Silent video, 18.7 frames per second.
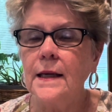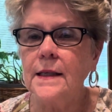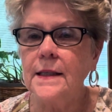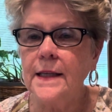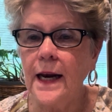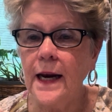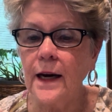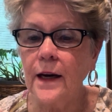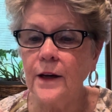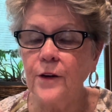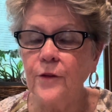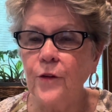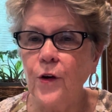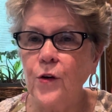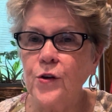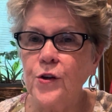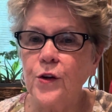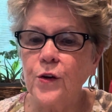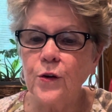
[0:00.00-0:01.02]
Daily
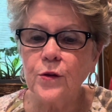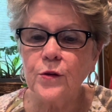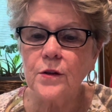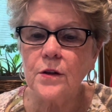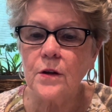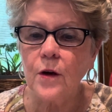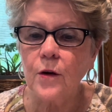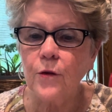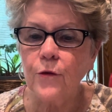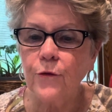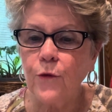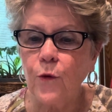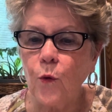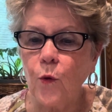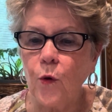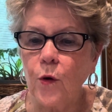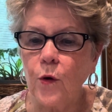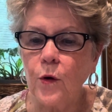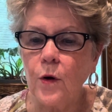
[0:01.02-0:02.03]
Devotionals
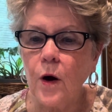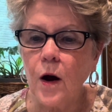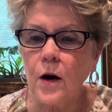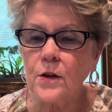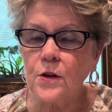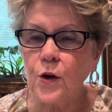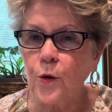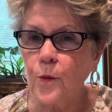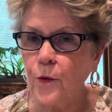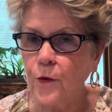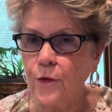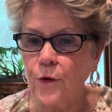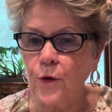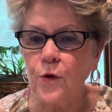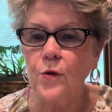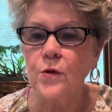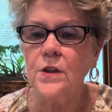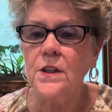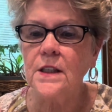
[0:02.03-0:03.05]
for October
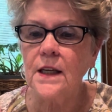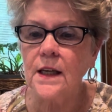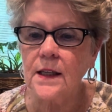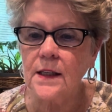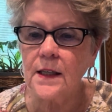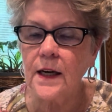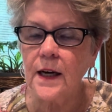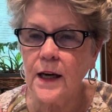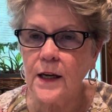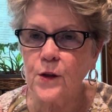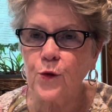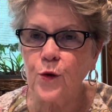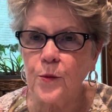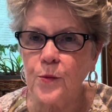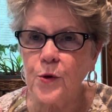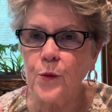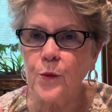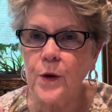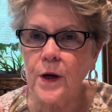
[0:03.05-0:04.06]
1st. Today's
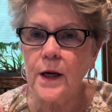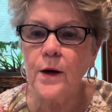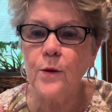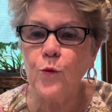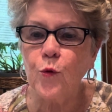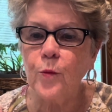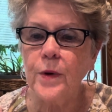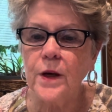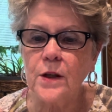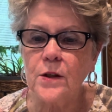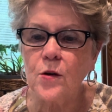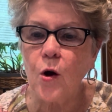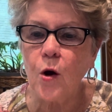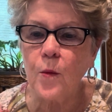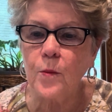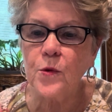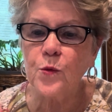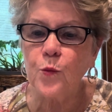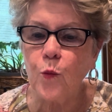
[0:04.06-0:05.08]
scripture reading will be
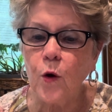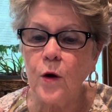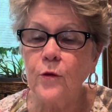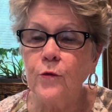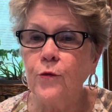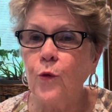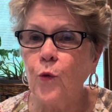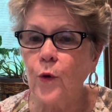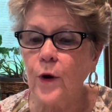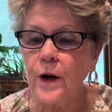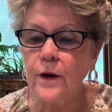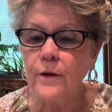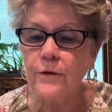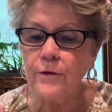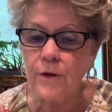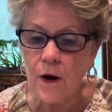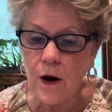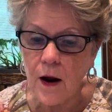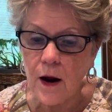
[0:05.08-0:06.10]
Psalms
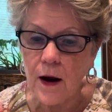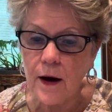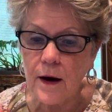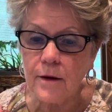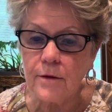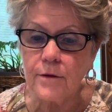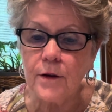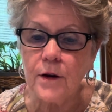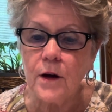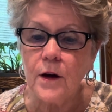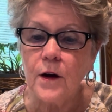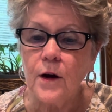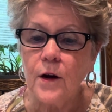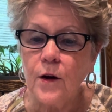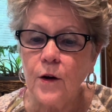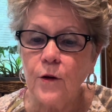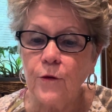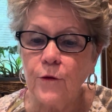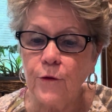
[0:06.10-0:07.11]
145,
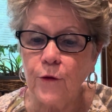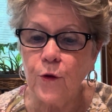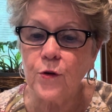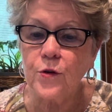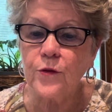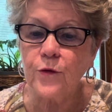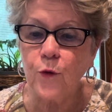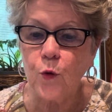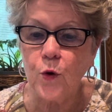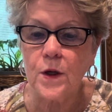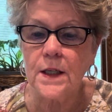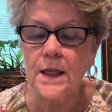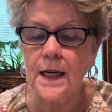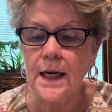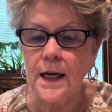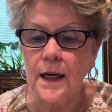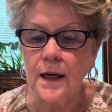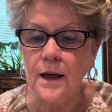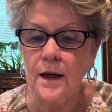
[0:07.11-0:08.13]
verse
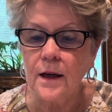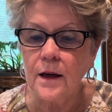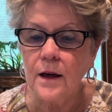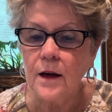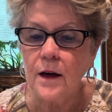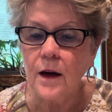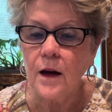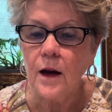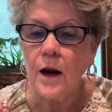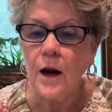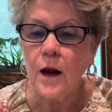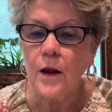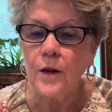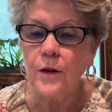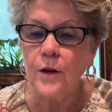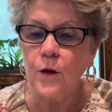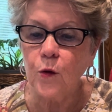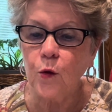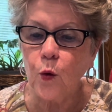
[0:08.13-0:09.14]
14.
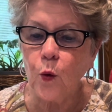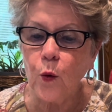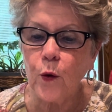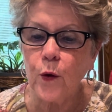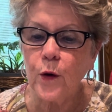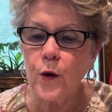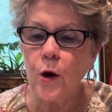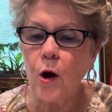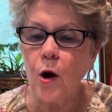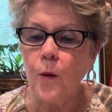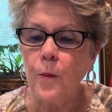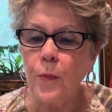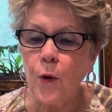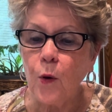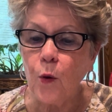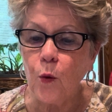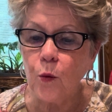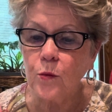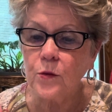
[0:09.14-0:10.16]
The Lord
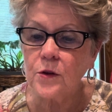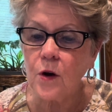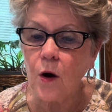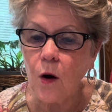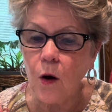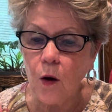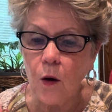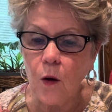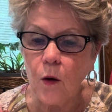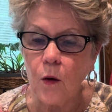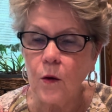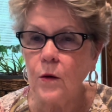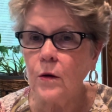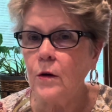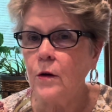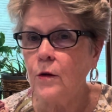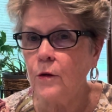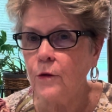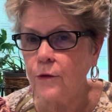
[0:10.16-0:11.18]
upholds
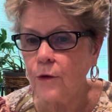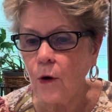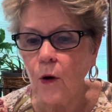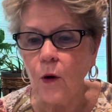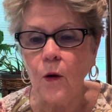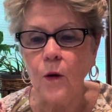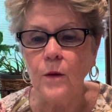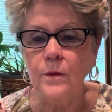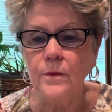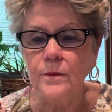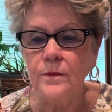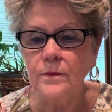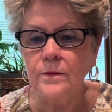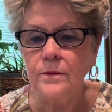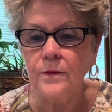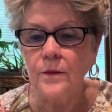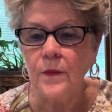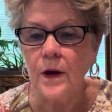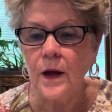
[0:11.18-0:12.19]
all who fall
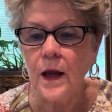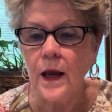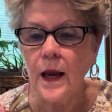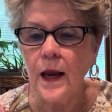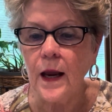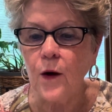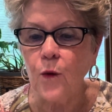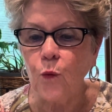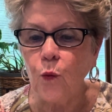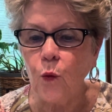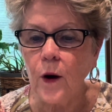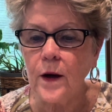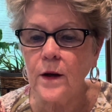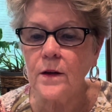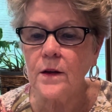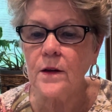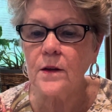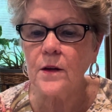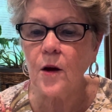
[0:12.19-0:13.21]
and
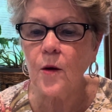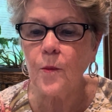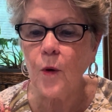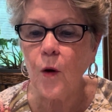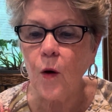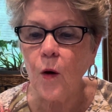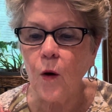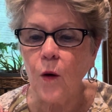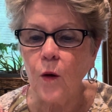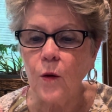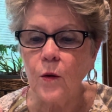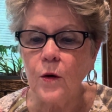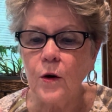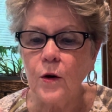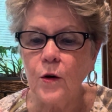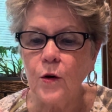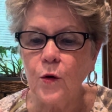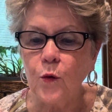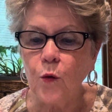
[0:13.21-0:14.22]
raises up all
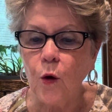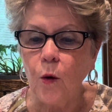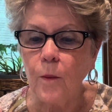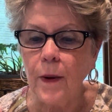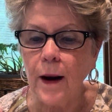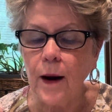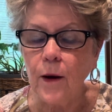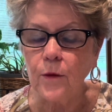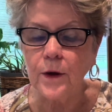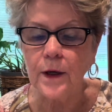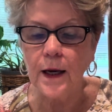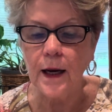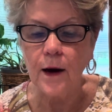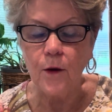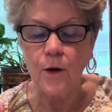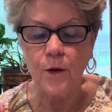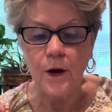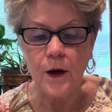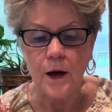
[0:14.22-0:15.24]
who are bowed
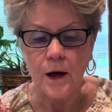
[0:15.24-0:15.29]
down.